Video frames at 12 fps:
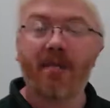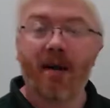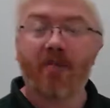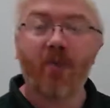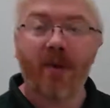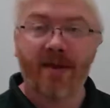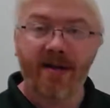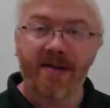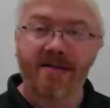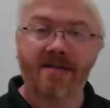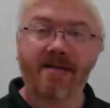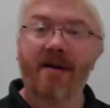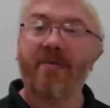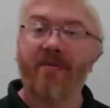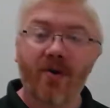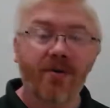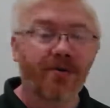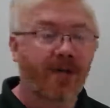up with this
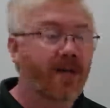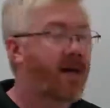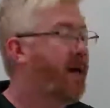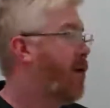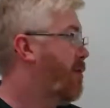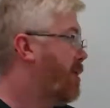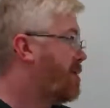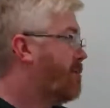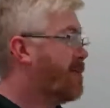conversion, or this